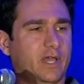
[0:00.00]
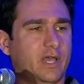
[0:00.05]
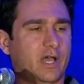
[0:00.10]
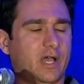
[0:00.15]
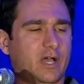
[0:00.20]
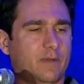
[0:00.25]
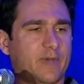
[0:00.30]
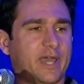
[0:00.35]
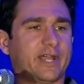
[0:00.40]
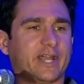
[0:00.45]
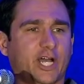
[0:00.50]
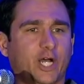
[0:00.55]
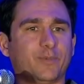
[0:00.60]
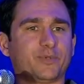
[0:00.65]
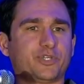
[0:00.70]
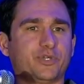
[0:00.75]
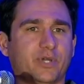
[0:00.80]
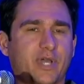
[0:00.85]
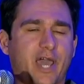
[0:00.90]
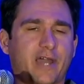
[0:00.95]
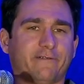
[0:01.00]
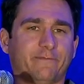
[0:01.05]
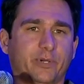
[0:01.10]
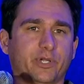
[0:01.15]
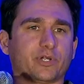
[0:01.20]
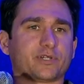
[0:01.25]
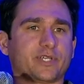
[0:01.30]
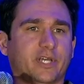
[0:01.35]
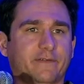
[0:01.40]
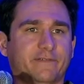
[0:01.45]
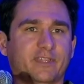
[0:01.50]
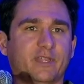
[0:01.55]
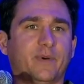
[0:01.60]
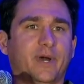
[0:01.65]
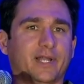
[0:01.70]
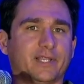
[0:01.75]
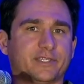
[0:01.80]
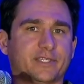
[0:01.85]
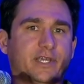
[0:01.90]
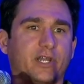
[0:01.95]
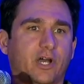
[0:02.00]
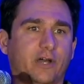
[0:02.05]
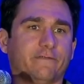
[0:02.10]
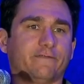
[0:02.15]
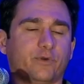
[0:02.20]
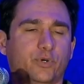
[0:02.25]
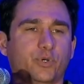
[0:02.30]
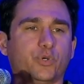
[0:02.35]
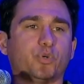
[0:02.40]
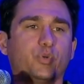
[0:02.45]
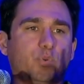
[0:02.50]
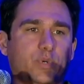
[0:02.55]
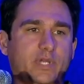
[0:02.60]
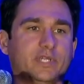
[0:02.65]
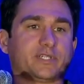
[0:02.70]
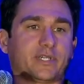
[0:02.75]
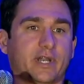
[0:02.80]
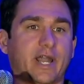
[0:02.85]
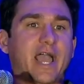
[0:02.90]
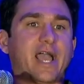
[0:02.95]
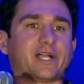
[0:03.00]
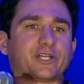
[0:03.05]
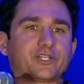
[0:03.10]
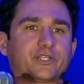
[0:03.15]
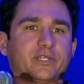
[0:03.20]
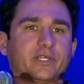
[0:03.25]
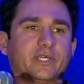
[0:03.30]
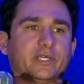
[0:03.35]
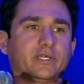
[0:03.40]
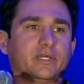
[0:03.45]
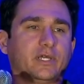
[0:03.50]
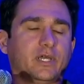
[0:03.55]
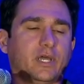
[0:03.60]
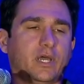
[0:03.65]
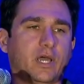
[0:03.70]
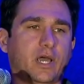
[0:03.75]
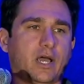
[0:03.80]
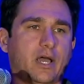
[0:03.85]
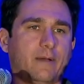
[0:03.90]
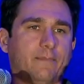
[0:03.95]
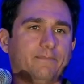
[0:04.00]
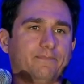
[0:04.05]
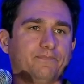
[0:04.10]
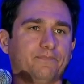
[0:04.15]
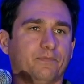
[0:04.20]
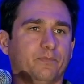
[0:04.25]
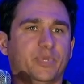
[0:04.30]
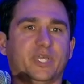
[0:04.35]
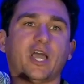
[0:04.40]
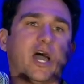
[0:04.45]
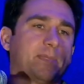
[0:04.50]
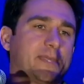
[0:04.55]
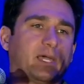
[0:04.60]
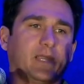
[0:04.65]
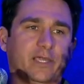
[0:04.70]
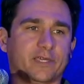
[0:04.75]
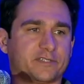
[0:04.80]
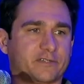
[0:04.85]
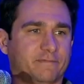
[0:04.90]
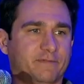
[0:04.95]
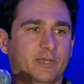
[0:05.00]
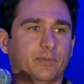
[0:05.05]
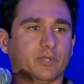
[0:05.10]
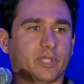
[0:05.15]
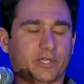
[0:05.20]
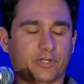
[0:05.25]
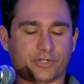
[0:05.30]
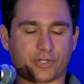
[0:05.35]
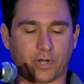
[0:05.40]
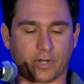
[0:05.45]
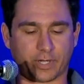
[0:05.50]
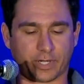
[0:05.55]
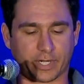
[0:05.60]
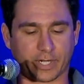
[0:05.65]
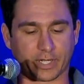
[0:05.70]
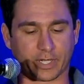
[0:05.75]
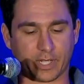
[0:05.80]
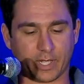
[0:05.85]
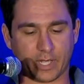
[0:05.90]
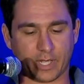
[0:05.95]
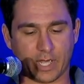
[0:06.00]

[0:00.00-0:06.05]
Um, and it helps you kind of put yourself in the mindset of who is going to actually um, be on that list of people that you're targeting.